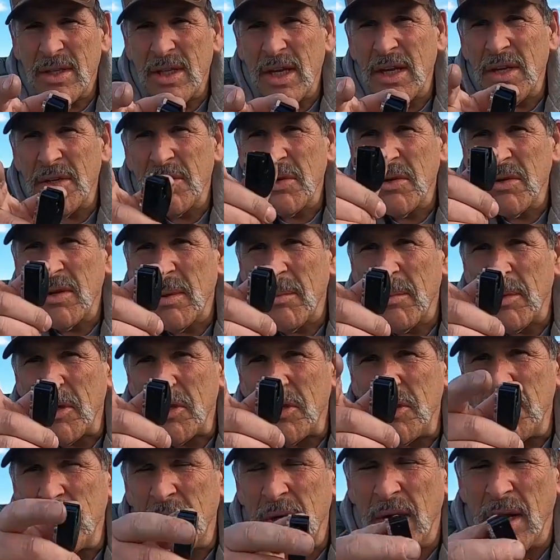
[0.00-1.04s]
Tell you the truth, I'm going
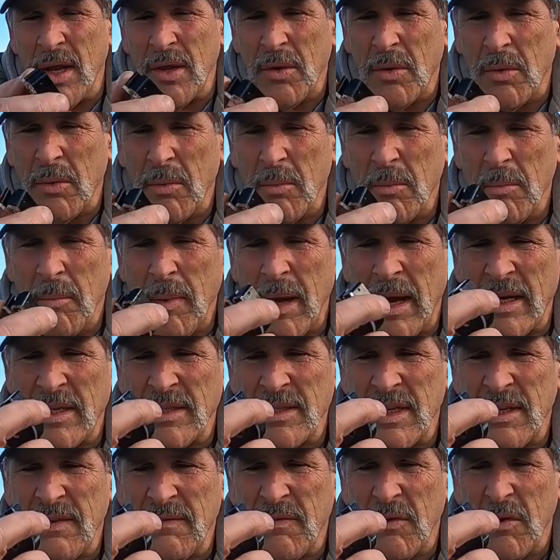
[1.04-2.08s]
to shoot another
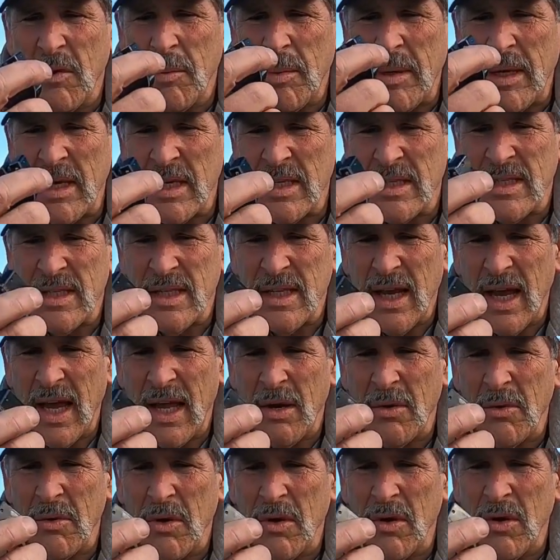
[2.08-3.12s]
magazine full because
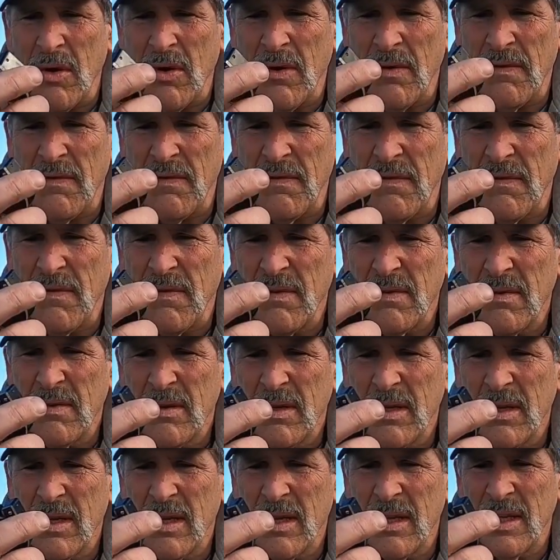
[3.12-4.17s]
I don't know if
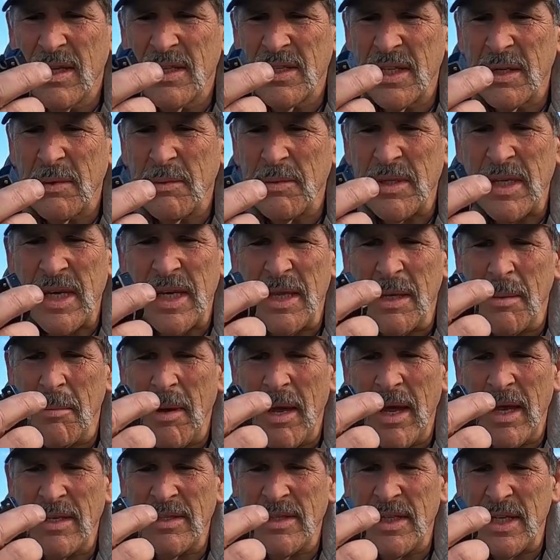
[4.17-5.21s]
this thing was hitting the
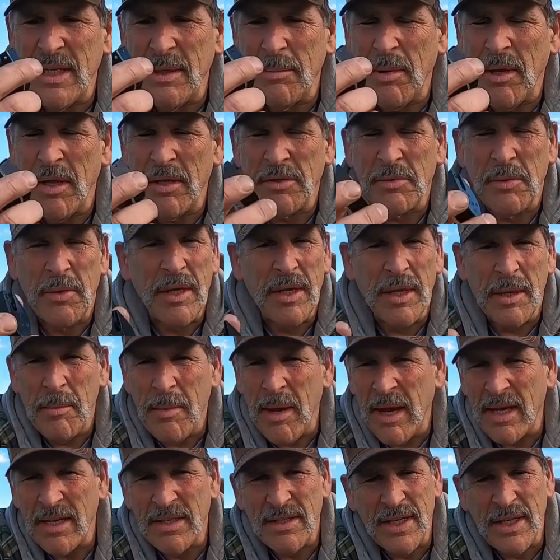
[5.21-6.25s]
magazine, pellets were hitting the
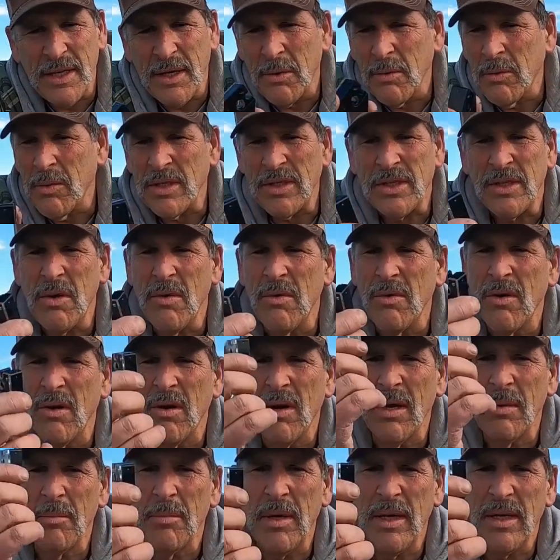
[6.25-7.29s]
magazine, or what's going
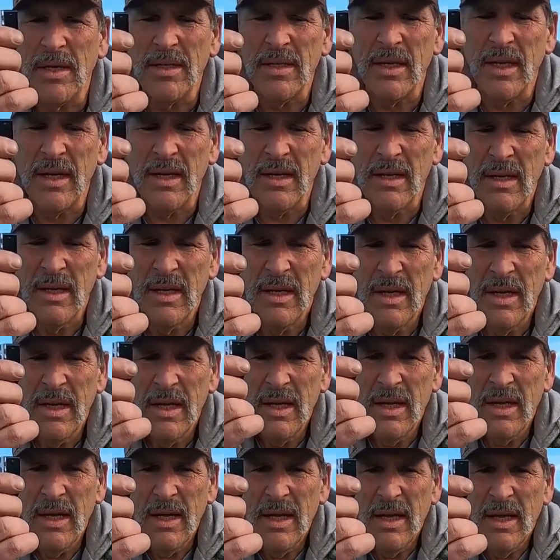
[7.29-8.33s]
on. But
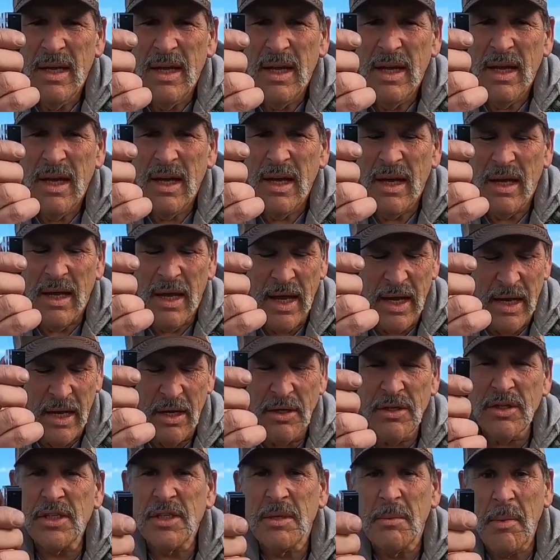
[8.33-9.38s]
hang
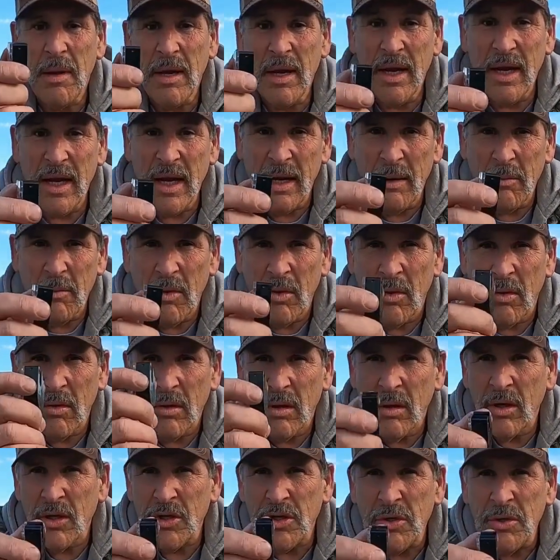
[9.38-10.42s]
on just a minute, and we're
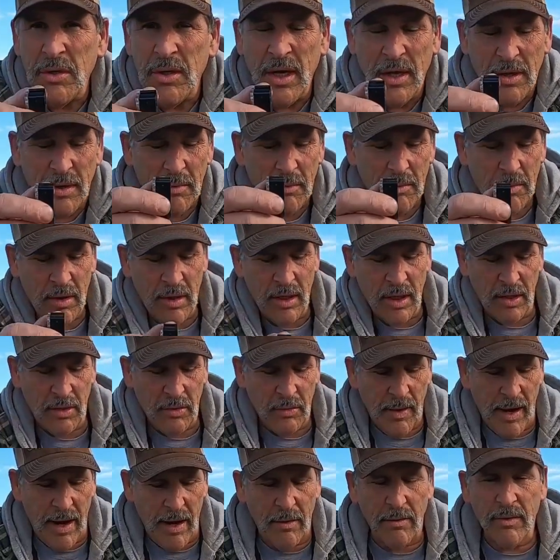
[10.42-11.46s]
going to shoot
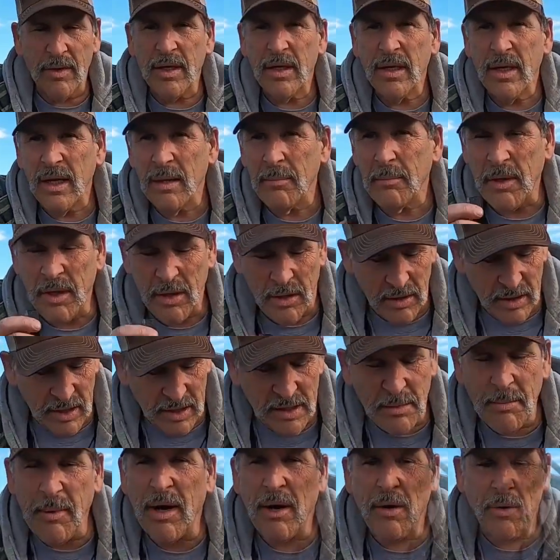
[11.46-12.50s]
another round. Let me
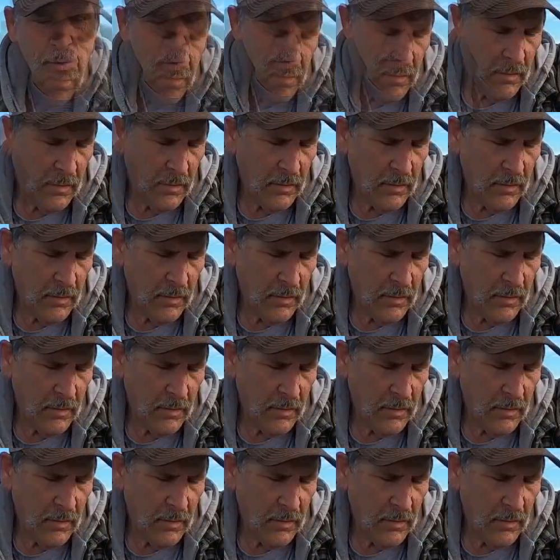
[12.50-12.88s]
get some air.